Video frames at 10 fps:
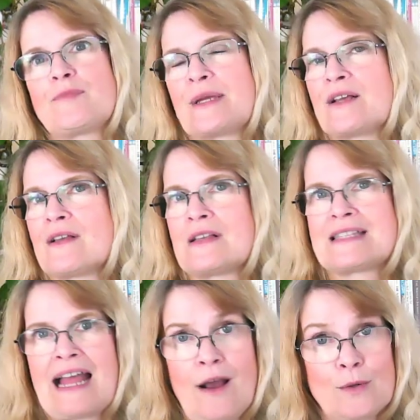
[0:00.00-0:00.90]
because
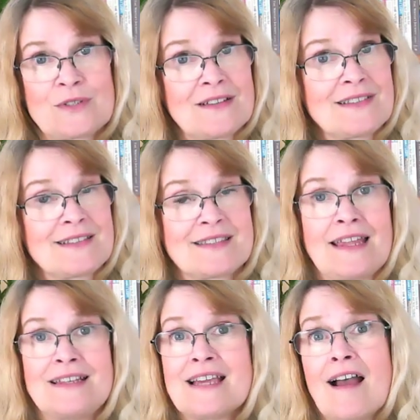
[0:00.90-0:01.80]
the house doesn't
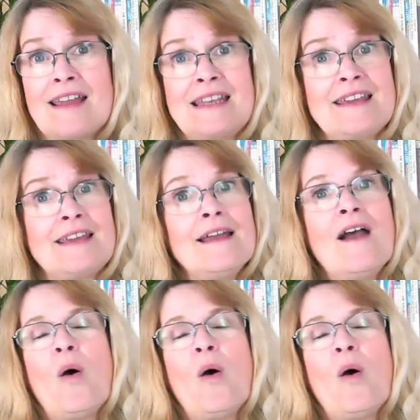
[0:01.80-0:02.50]
stay tidy,